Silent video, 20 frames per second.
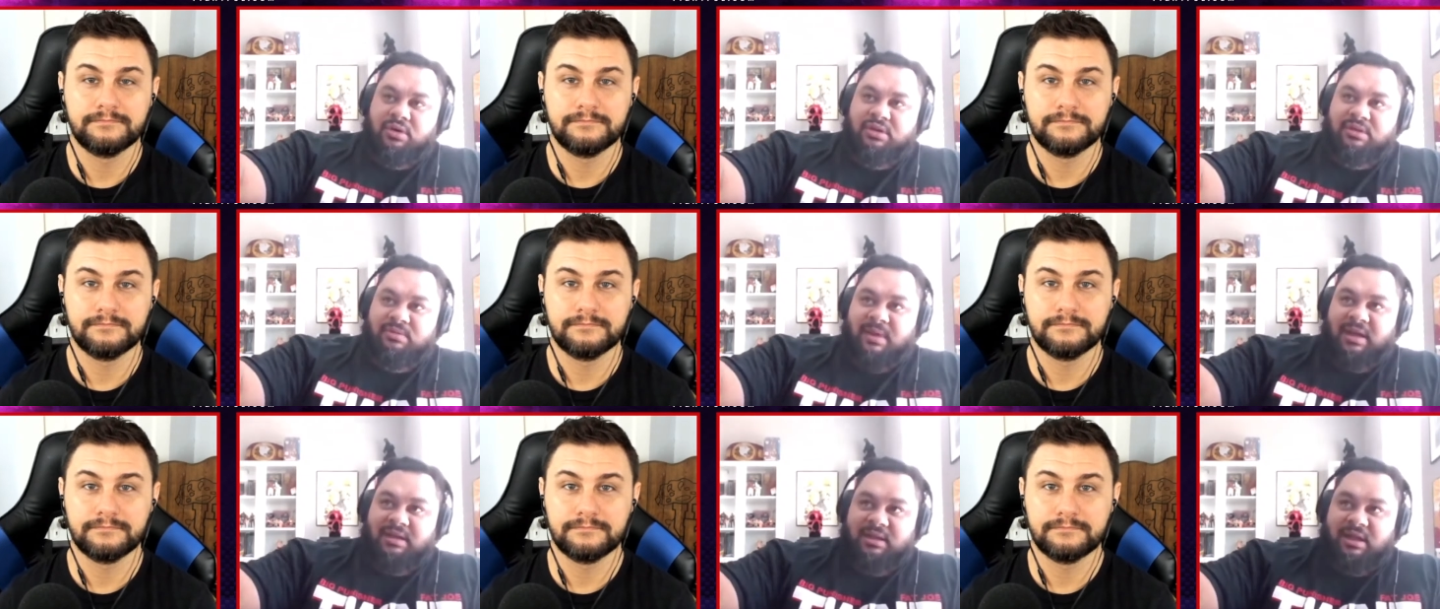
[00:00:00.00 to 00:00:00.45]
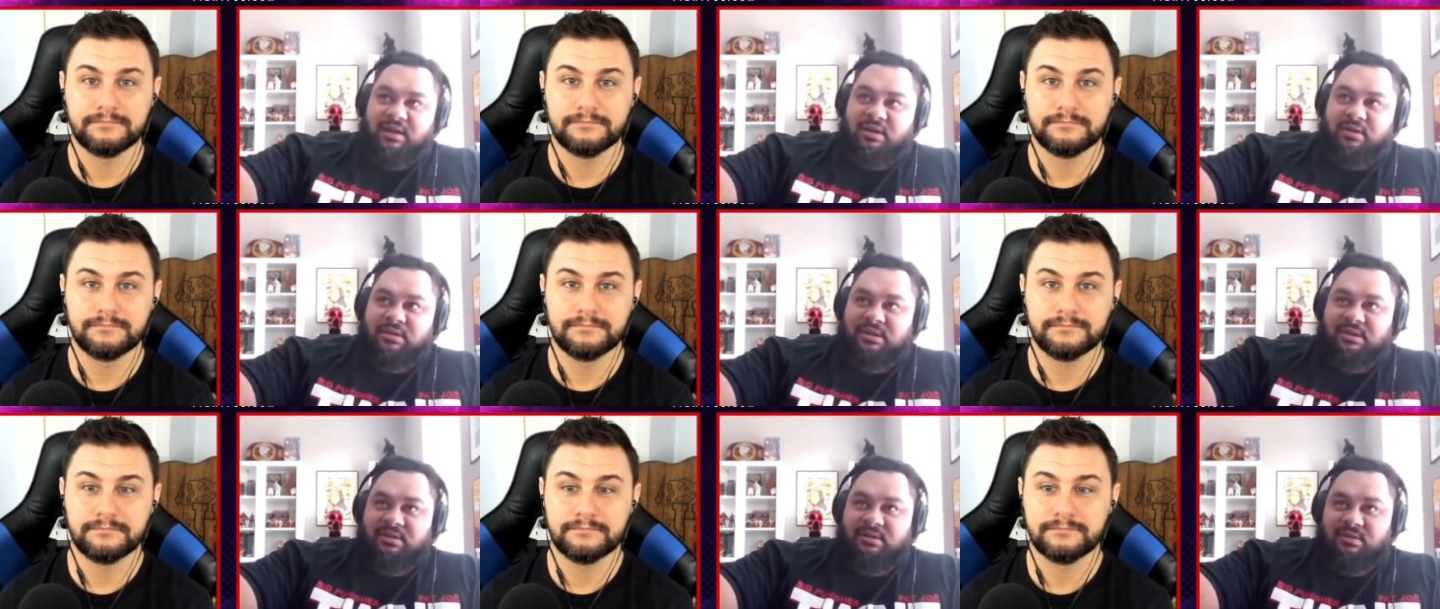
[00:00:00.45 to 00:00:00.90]
Speaker 1: SmackDown
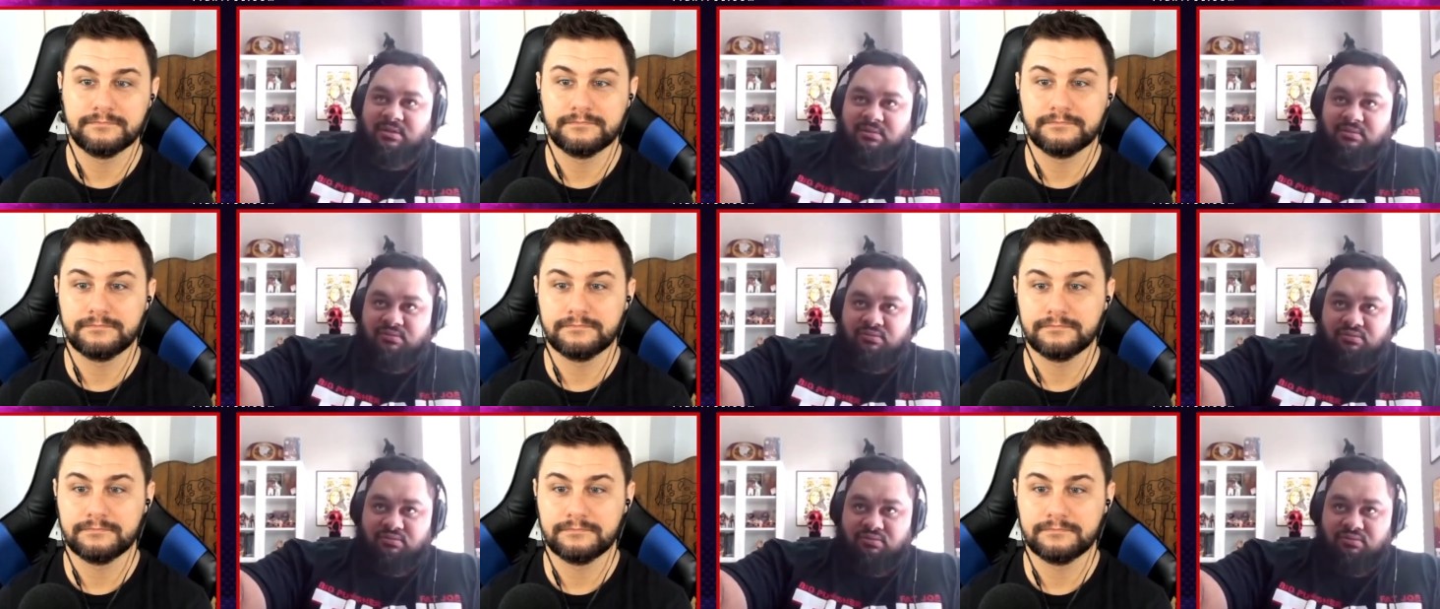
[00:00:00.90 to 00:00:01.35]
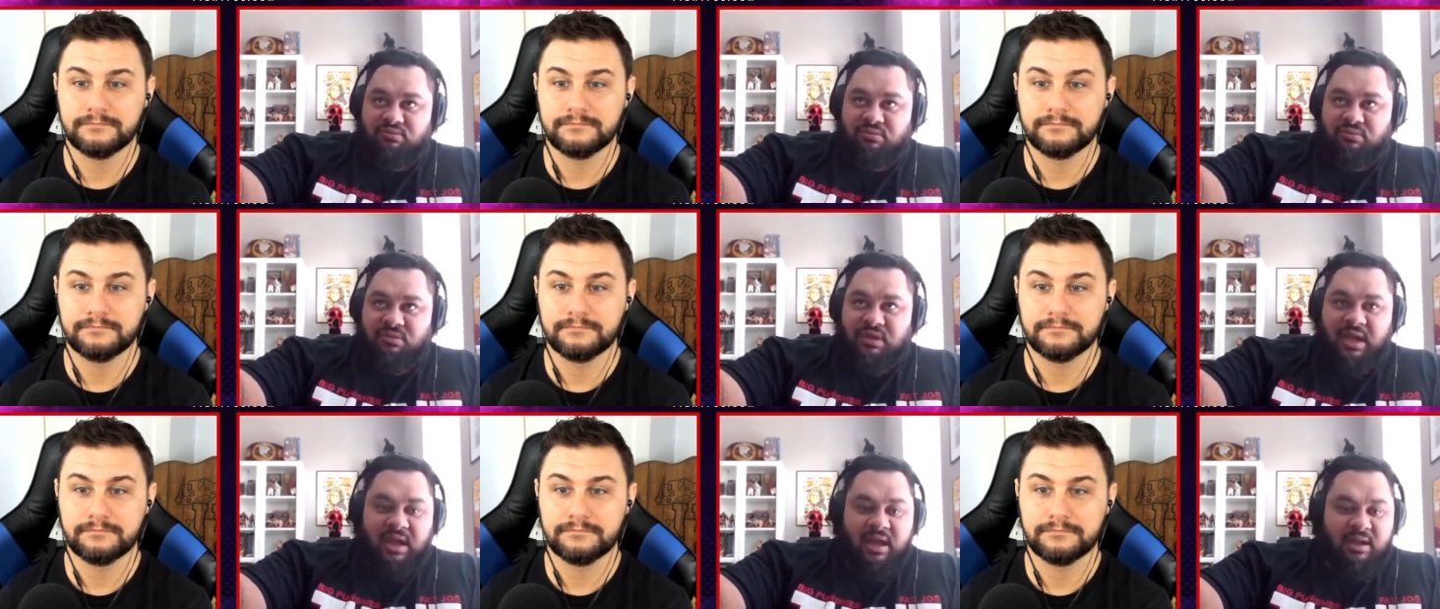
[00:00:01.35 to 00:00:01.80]
as
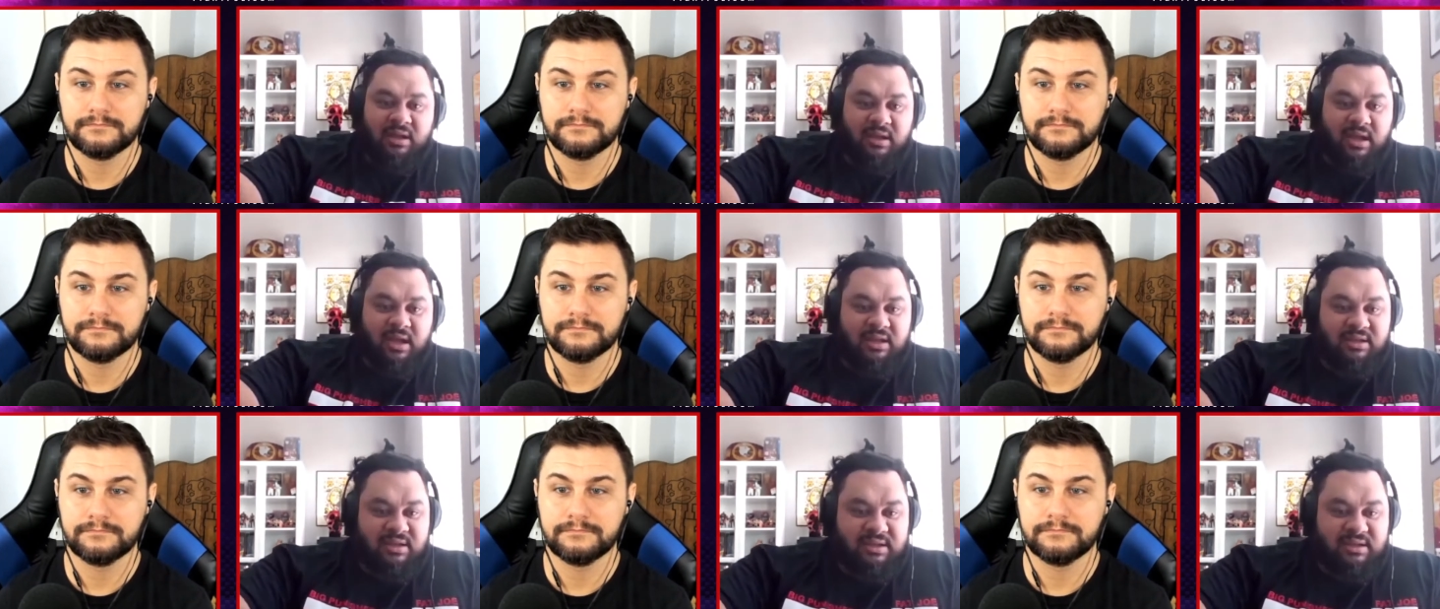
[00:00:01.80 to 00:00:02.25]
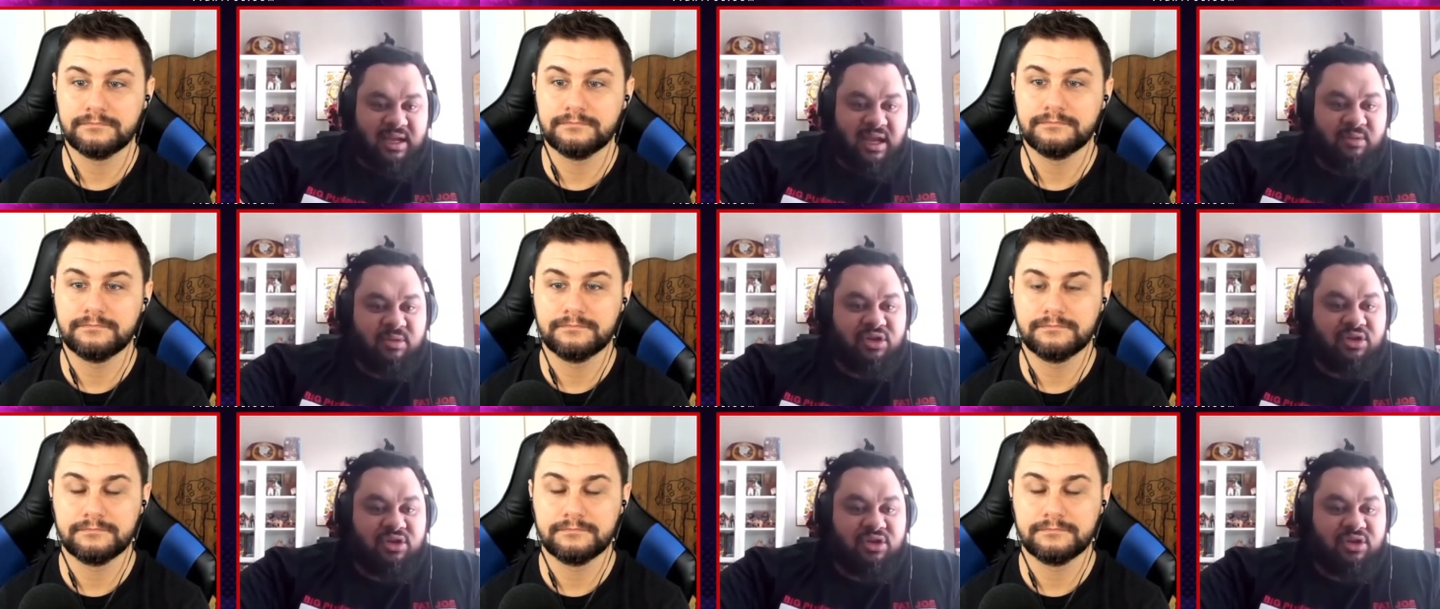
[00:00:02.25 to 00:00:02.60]
their entertainment